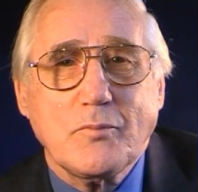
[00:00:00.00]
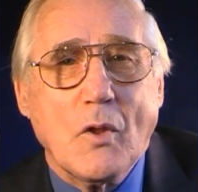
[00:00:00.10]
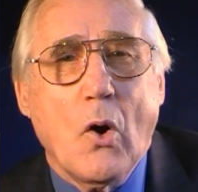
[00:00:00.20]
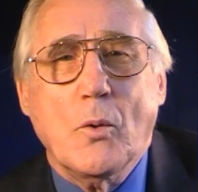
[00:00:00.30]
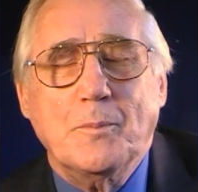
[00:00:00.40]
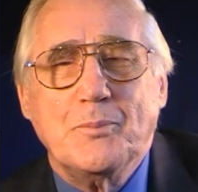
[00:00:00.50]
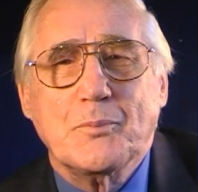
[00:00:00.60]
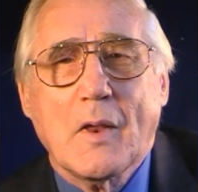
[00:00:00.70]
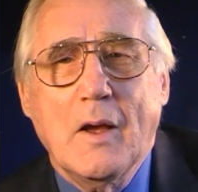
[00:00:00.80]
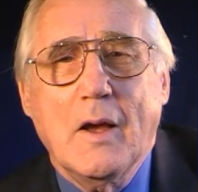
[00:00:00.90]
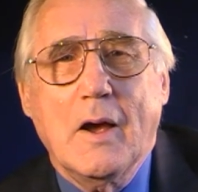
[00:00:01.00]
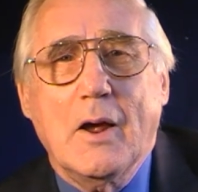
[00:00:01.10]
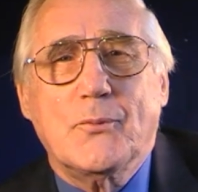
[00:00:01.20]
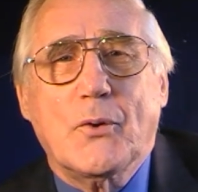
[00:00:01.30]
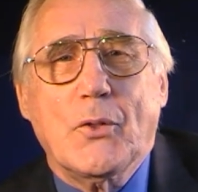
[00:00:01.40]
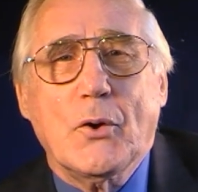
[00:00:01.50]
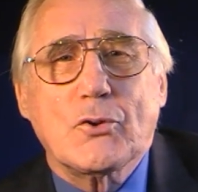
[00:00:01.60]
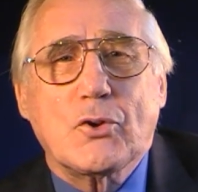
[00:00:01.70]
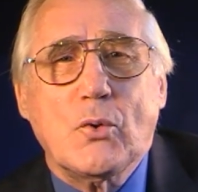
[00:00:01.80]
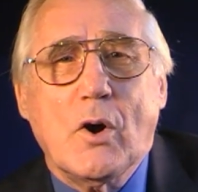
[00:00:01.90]
Oh, and for
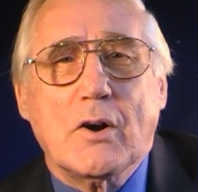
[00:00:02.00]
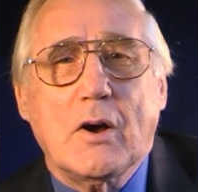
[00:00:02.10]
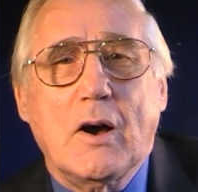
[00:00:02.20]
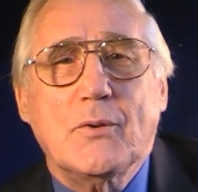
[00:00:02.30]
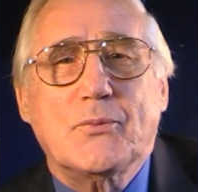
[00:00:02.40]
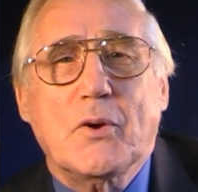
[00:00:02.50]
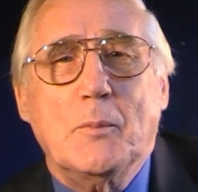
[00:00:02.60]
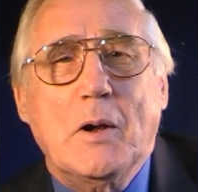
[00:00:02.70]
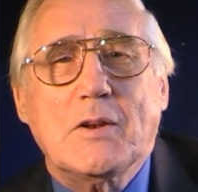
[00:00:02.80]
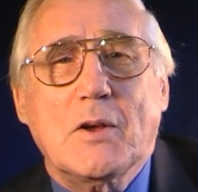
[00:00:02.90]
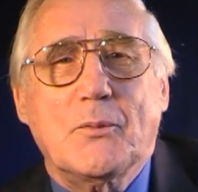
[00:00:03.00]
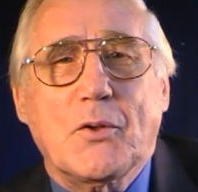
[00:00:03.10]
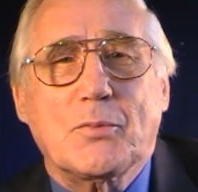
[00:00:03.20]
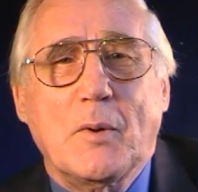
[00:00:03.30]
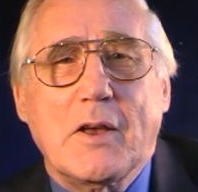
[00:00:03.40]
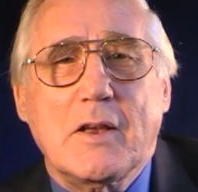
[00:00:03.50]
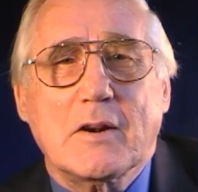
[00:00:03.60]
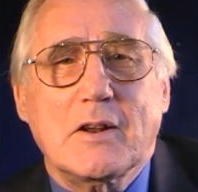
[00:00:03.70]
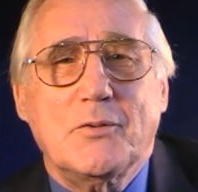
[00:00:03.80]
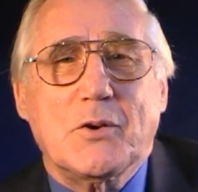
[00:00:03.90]
those who are unfamiliar with my
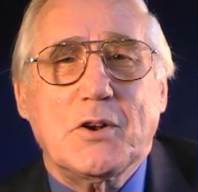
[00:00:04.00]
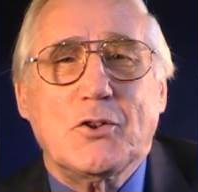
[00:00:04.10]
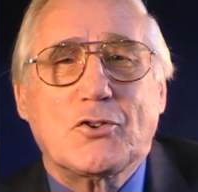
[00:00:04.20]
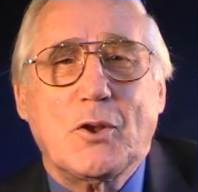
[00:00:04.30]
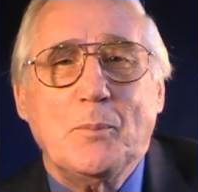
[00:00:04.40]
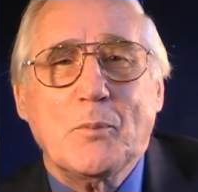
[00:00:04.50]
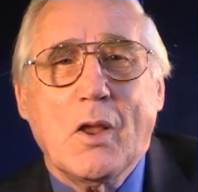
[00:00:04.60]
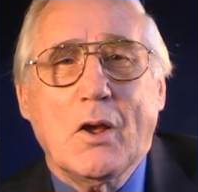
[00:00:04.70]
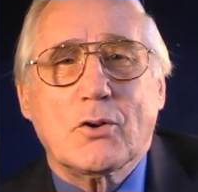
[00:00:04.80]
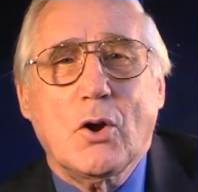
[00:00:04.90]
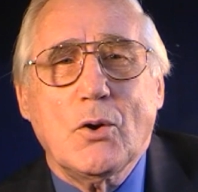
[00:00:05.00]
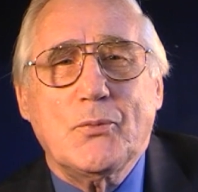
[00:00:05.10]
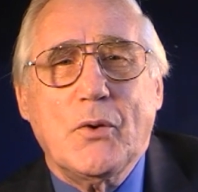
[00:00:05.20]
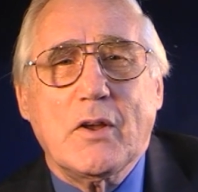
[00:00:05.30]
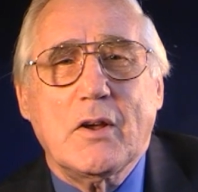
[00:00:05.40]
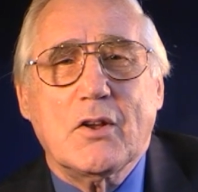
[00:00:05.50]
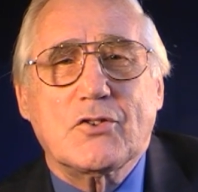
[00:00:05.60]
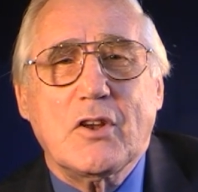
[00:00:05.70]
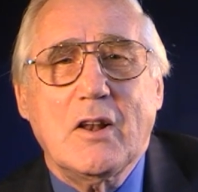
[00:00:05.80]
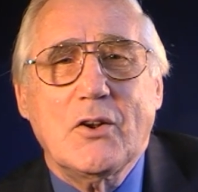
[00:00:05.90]
irreverence, Goldfinger
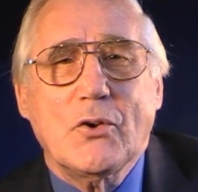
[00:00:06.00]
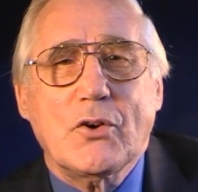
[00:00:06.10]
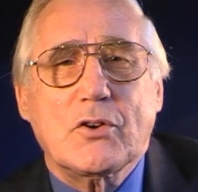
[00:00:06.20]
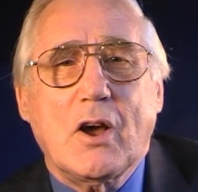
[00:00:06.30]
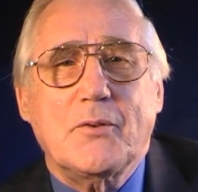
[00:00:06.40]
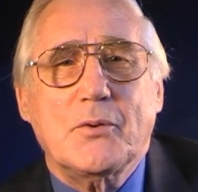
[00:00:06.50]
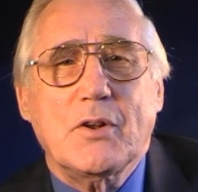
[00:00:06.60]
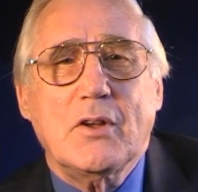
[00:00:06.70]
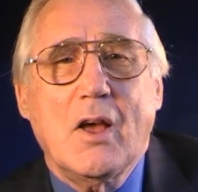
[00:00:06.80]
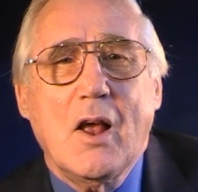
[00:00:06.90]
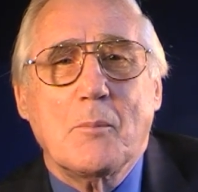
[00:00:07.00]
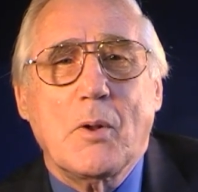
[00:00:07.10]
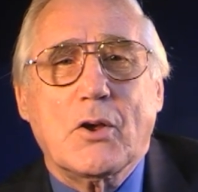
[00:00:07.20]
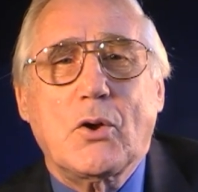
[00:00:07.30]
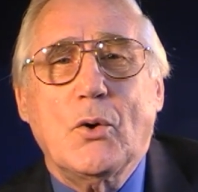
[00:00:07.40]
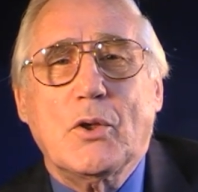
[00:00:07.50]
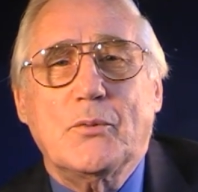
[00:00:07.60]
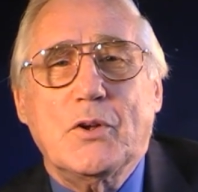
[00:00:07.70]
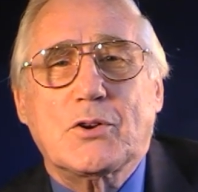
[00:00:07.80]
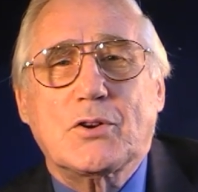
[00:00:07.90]
is Illinois Governor
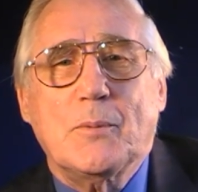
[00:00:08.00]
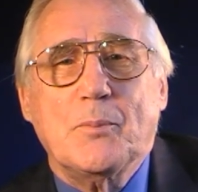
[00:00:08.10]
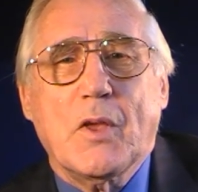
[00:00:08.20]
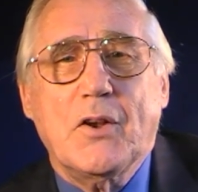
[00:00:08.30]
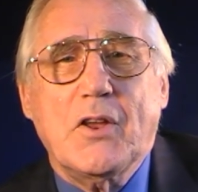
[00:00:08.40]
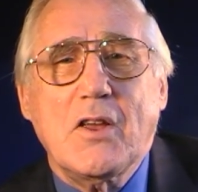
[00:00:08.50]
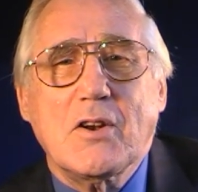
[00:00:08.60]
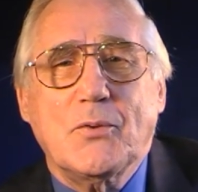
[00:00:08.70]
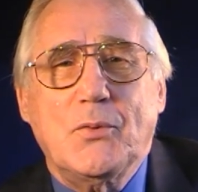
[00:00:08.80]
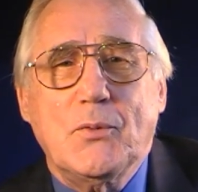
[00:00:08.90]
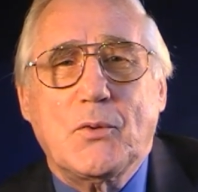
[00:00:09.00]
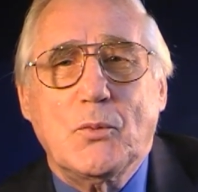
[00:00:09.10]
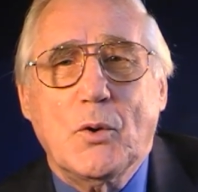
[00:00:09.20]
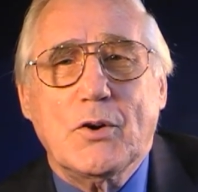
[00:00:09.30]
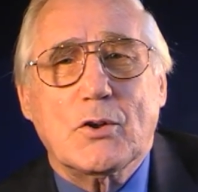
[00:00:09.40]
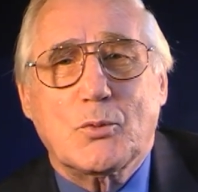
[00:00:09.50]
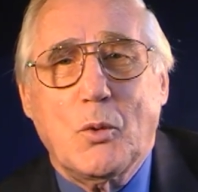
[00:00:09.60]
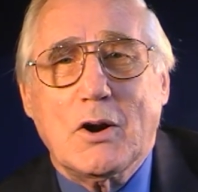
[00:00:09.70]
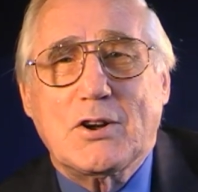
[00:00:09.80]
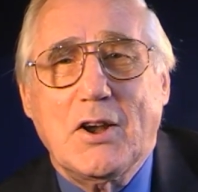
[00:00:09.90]
Blagojevich and Area 51 is
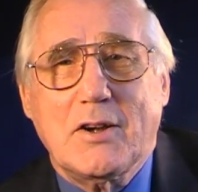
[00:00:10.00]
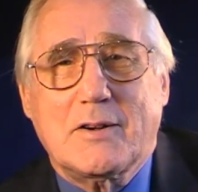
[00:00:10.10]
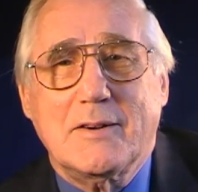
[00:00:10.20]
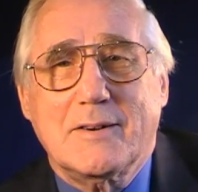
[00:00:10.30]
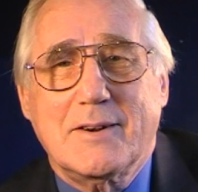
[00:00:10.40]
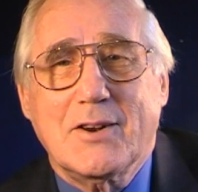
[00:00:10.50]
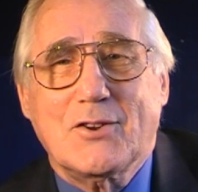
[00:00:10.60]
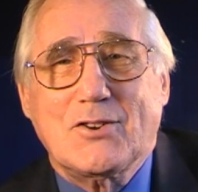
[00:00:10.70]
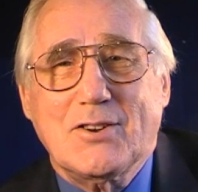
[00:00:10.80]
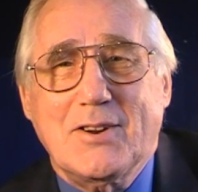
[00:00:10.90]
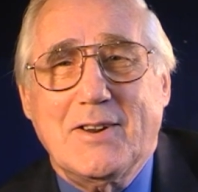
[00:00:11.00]
Washington, D.C.